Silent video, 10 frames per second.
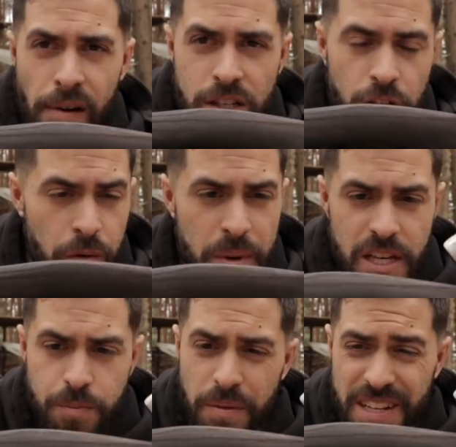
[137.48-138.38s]
So for me,
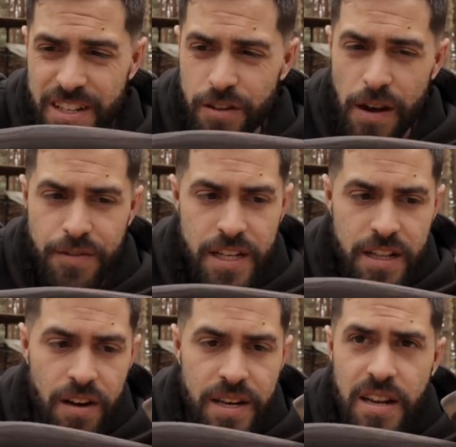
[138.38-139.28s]
it's probably going to do everything
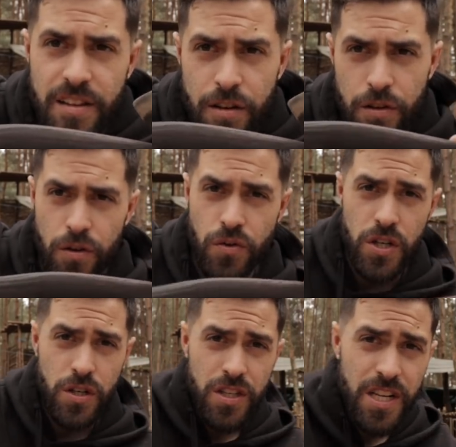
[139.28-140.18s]
that I need it to do
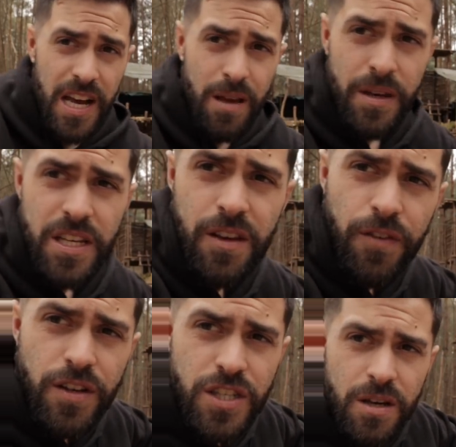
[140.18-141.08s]
to today because
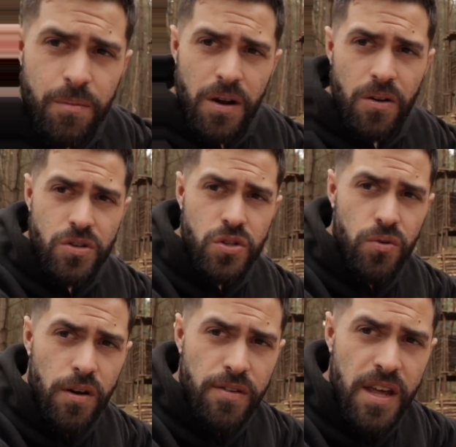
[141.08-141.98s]
if you see in my log
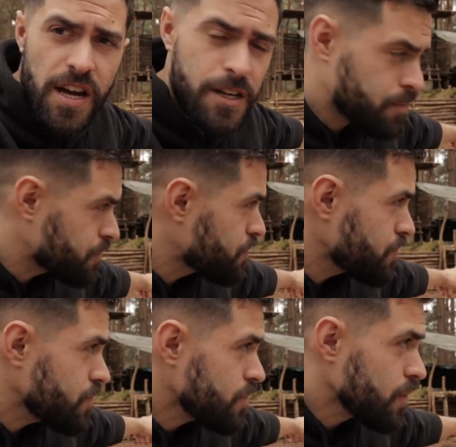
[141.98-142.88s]
store over there,
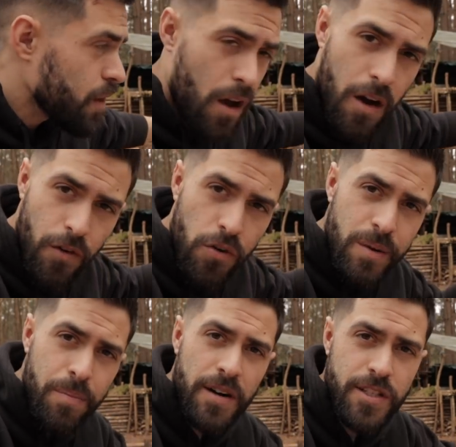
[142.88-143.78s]
I've
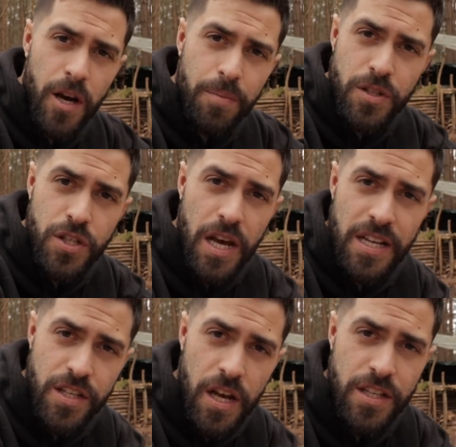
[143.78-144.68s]
already bucked up and,
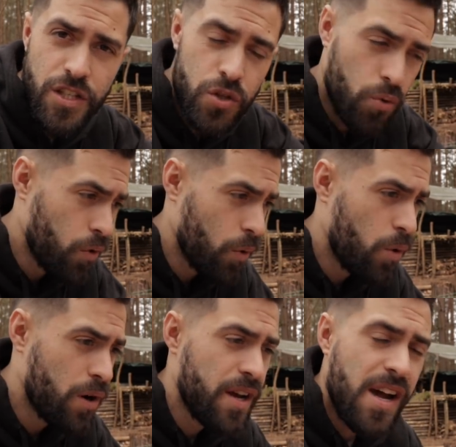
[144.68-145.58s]
and, and sawed the
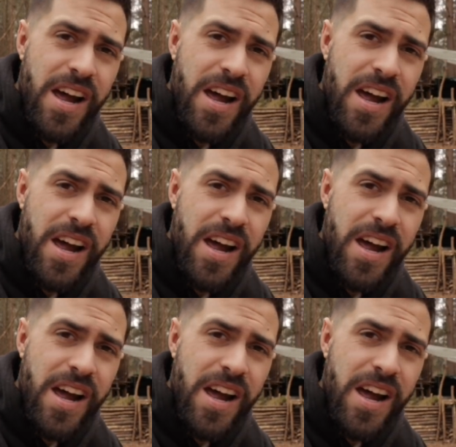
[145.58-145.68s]
wood